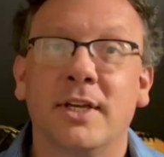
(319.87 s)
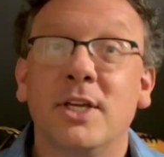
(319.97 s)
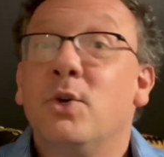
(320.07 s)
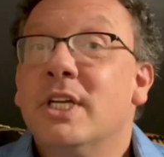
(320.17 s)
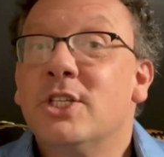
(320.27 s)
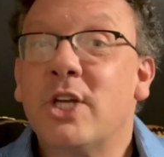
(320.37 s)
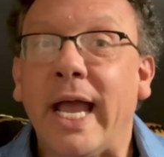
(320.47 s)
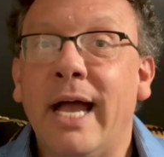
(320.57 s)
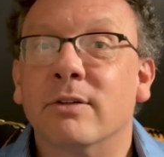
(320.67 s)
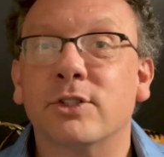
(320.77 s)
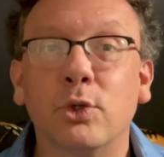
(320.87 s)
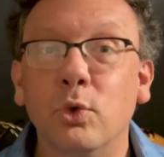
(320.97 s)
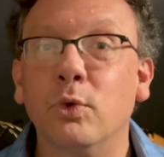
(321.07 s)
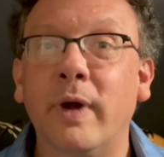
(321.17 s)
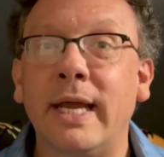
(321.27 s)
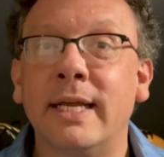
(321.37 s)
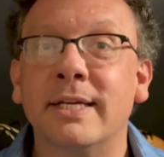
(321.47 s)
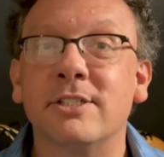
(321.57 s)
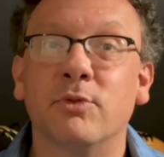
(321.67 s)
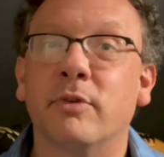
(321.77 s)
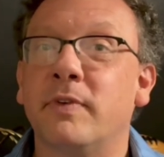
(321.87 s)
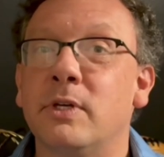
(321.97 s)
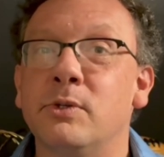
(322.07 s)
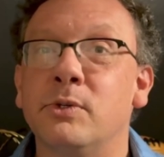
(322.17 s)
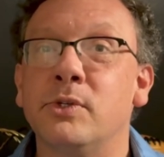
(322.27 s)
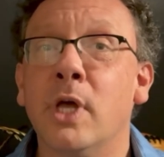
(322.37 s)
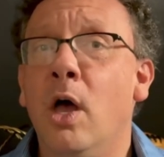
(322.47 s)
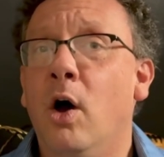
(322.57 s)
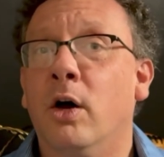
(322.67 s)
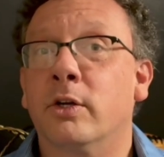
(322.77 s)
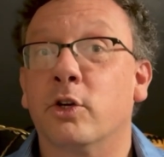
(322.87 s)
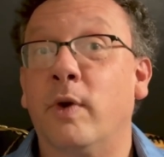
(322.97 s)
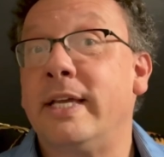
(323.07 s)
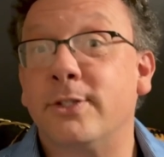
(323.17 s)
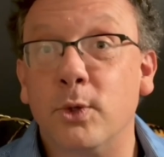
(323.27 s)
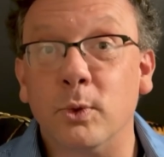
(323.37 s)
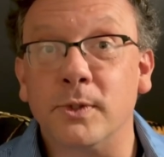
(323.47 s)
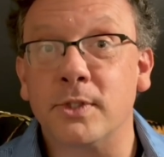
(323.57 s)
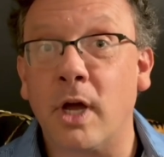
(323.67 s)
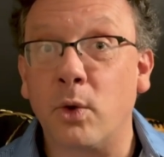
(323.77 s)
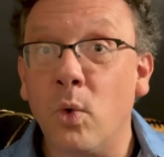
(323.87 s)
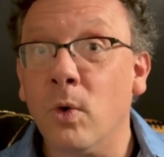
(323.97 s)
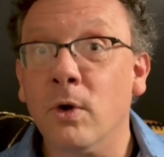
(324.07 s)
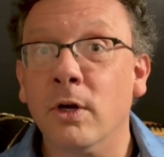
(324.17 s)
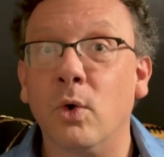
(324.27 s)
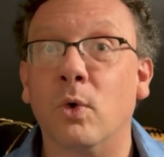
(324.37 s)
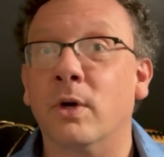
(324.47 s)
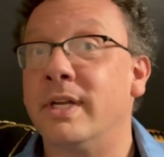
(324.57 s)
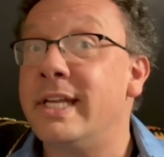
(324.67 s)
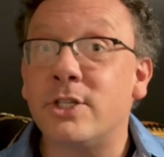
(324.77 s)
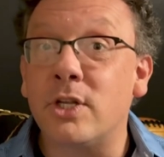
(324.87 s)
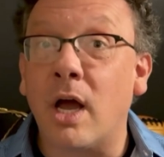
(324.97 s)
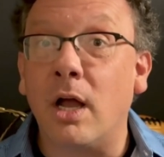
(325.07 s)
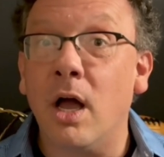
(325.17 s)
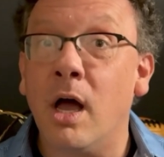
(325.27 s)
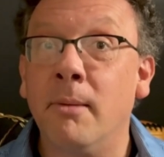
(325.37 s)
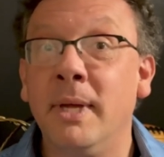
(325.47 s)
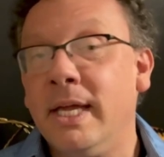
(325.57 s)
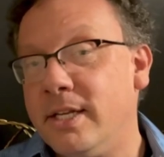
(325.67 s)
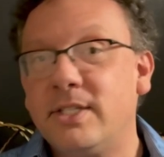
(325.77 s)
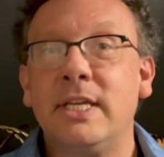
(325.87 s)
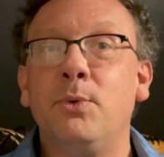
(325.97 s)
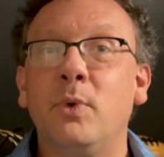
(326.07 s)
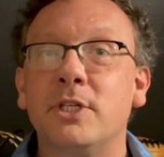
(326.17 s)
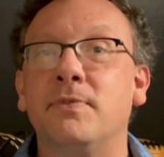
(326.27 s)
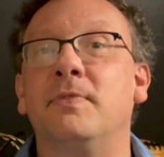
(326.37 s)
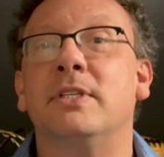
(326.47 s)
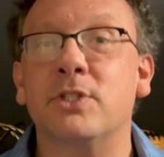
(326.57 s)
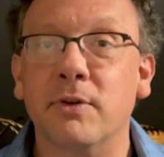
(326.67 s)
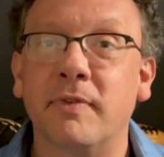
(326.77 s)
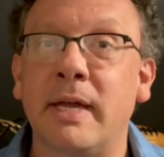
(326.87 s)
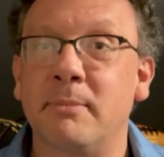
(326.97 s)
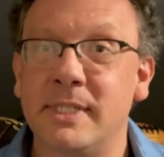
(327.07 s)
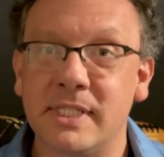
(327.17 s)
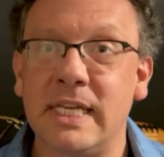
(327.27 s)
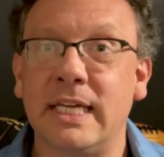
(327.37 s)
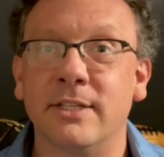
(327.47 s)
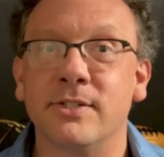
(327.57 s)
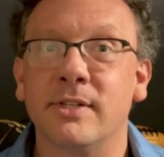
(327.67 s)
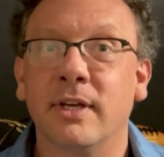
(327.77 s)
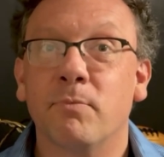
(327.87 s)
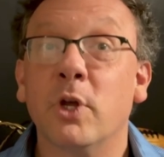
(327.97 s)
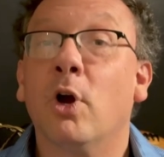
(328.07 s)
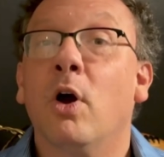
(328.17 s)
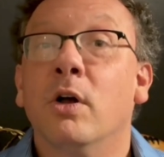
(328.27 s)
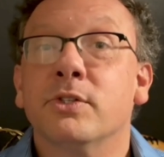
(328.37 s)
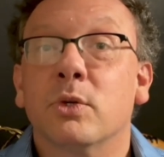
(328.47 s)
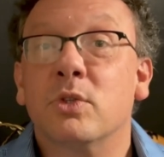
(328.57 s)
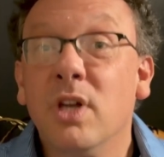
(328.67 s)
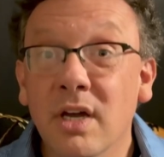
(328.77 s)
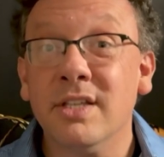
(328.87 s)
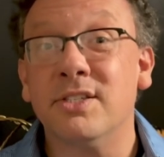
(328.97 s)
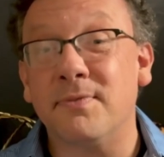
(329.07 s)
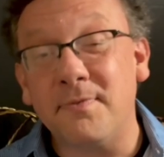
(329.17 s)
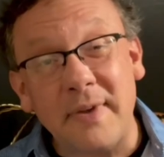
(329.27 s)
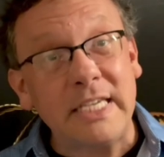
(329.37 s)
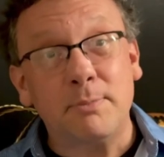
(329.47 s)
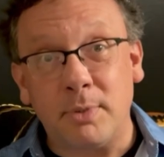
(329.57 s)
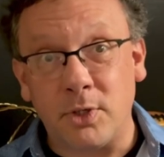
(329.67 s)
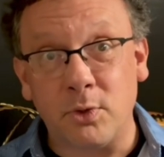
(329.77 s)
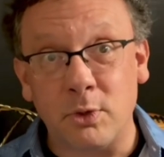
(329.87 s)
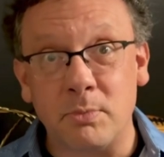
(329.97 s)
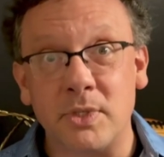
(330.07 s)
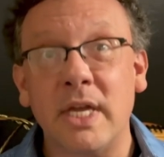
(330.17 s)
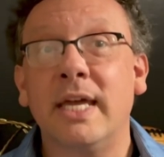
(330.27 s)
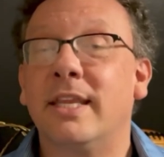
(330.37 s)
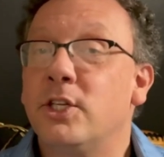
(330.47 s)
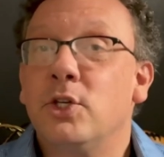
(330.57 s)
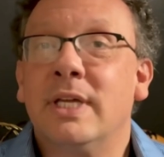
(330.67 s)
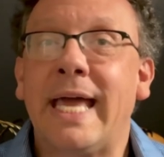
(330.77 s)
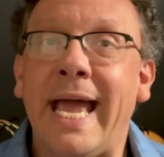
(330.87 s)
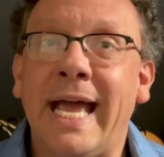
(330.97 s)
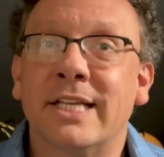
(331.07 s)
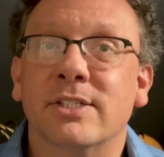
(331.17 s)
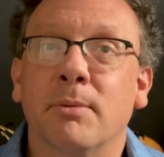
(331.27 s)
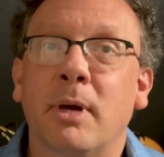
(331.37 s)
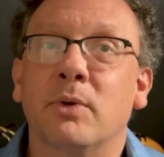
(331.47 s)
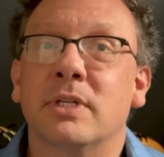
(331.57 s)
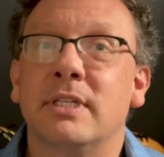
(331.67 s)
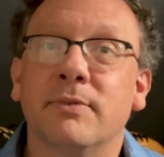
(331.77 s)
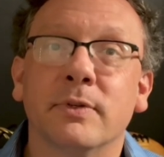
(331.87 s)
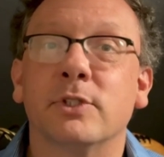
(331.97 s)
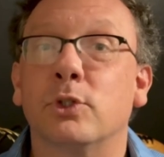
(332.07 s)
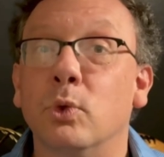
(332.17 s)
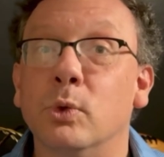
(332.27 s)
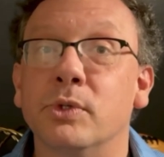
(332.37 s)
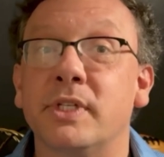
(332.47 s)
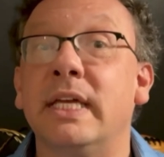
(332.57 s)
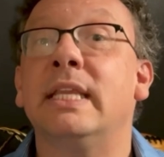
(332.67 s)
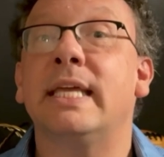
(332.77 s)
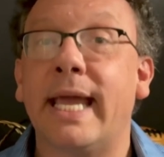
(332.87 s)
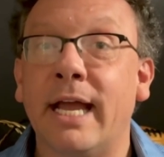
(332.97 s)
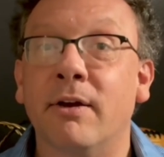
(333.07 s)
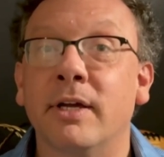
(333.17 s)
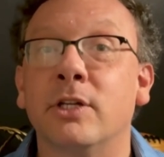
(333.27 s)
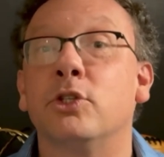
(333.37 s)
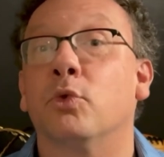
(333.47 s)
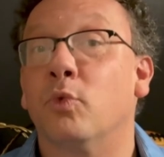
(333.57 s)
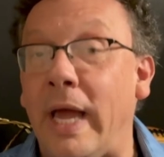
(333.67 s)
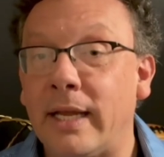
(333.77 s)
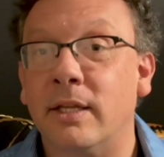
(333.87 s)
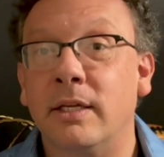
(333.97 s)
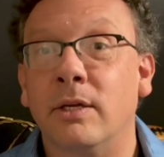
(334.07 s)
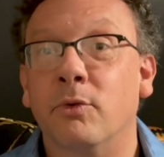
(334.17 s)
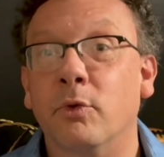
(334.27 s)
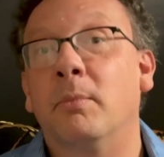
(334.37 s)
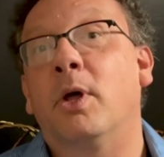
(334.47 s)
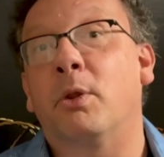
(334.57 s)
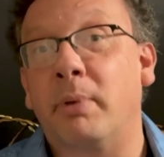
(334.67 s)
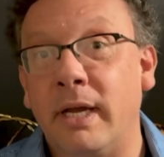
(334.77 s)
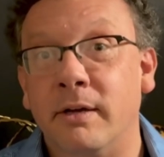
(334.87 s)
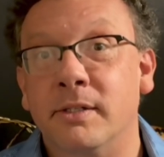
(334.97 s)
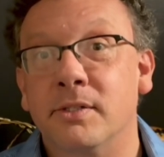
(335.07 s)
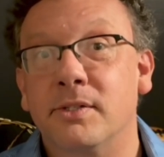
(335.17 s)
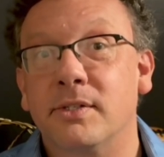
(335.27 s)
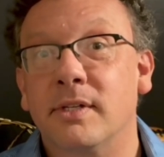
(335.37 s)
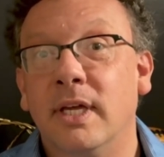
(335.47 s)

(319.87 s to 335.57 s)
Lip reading: You can check out school ratings and reviews on greatschools.org or niche.com to see which fits your family's needs. There are also tons of Facebook groups that you can ask about different schools in the area directly from other parents.